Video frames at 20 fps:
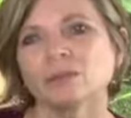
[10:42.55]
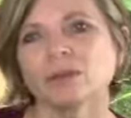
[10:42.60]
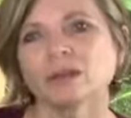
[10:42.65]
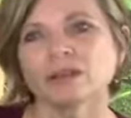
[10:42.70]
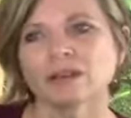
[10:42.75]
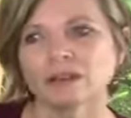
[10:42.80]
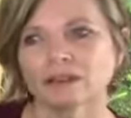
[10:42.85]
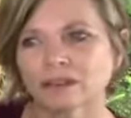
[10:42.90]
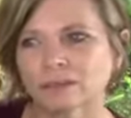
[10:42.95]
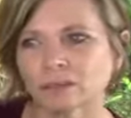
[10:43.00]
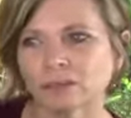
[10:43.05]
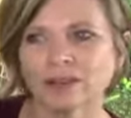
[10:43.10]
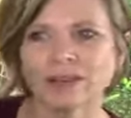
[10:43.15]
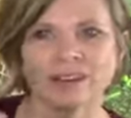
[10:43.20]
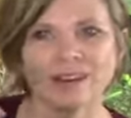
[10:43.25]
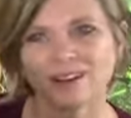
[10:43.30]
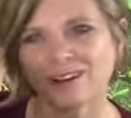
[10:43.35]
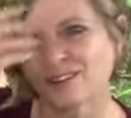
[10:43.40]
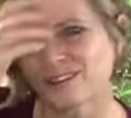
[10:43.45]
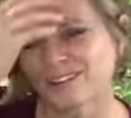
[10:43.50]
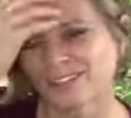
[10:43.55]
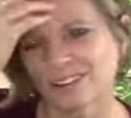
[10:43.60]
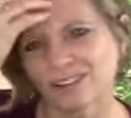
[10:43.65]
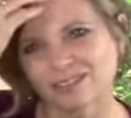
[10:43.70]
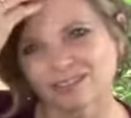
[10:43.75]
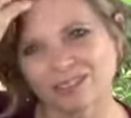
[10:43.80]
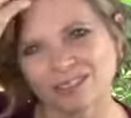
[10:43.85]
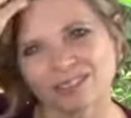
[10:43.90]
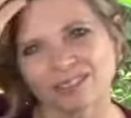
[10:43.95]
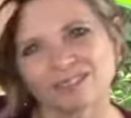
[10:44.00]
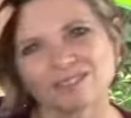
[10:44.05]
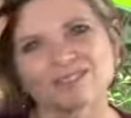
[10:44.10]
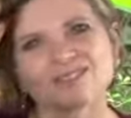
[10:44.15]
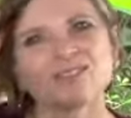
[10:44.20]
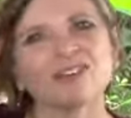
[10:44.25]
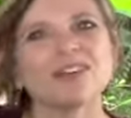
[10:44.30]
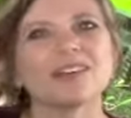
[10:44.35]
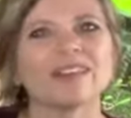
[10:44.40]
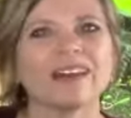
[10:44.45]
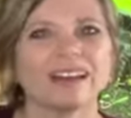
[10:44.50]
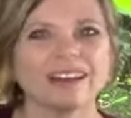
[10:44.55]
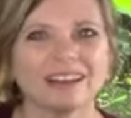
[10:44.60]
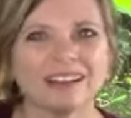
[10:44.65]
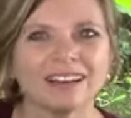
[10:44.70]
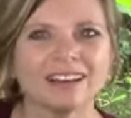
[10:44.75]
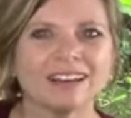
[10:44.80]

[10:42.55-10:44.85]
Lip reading: Because we all love to feel that